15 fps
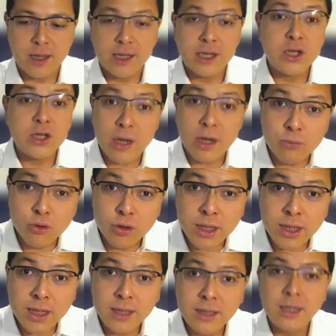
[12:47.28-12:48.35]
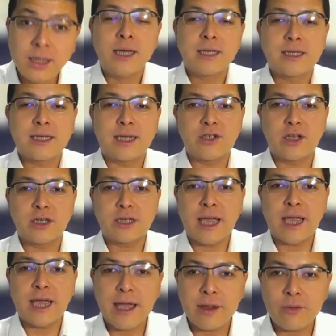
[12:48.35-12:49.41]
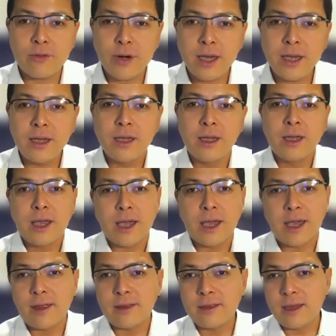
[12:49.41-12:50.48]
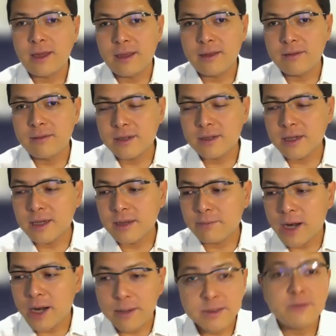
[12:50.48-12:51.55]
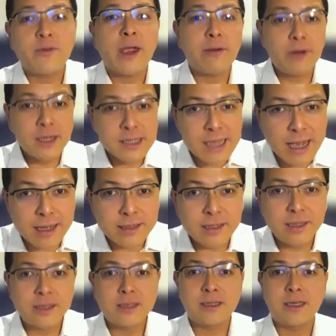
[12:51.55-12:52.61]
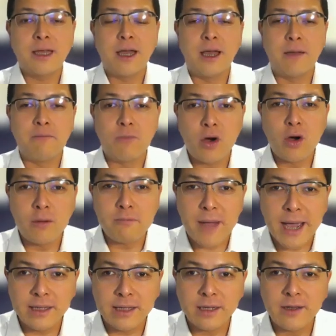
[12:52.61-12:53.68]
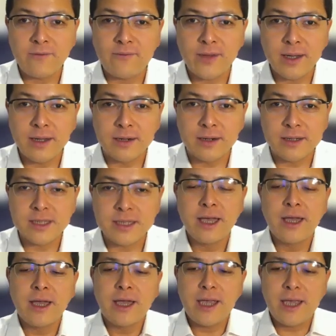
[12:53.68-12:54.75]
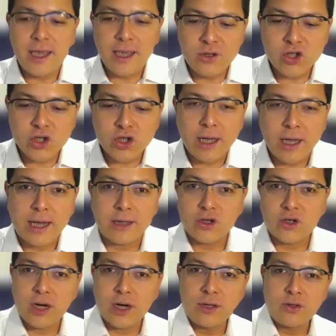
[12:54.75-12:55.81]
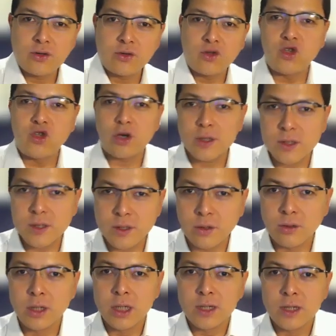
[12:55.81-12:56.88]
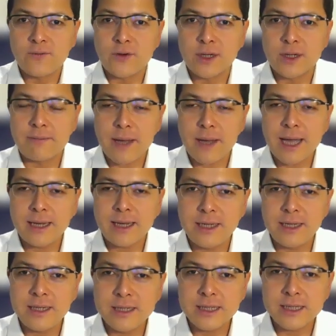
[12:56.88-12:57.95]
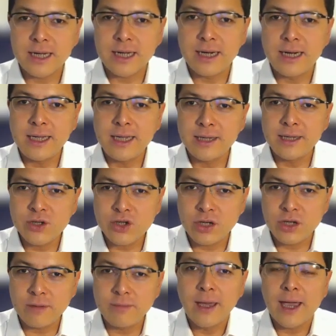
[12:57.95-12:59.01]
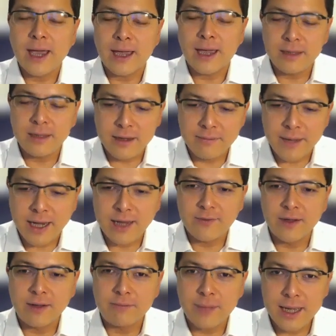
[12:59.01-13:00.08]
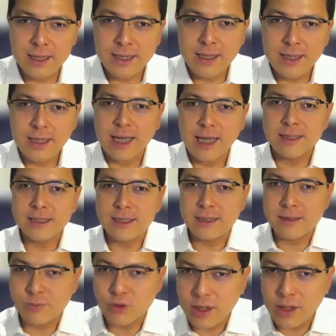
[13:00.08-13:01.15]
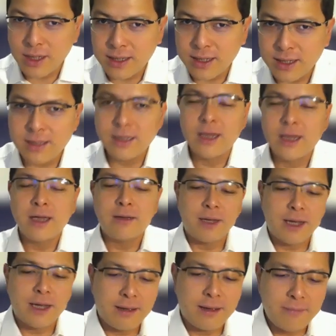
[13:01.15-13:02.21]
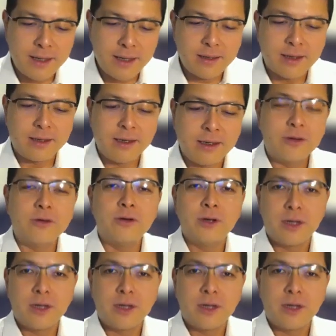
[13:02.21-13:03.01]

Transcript: Hishamuddin, such as Khairi, and perhaps various others more minor figures. Each are trying to jostle for the party's leadership, and thereby, if the party unseats Muhyiddin, becoming the new